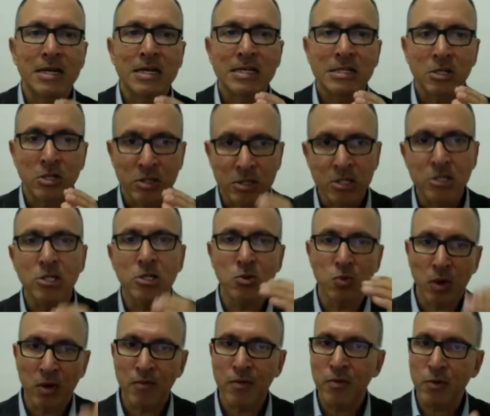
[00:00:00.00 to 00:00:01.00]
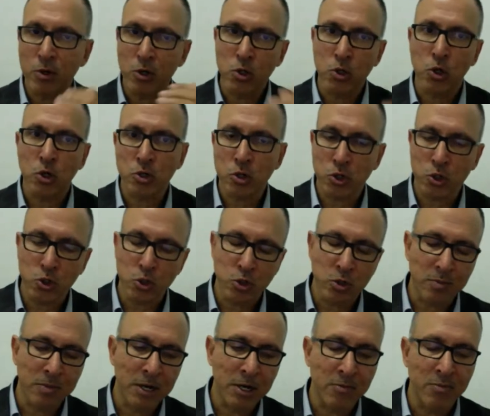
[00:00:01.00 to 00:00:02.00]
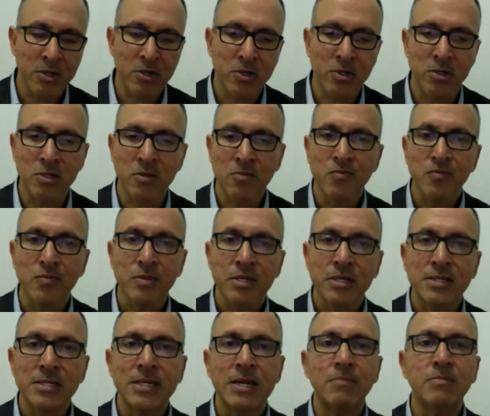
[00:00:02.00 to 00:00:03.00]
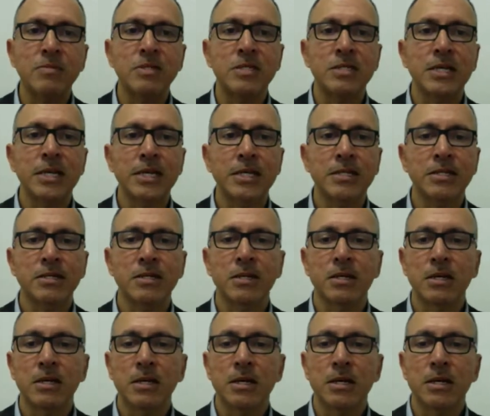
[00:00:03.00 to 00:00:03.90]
So this is what we want to talk to you about, because some states,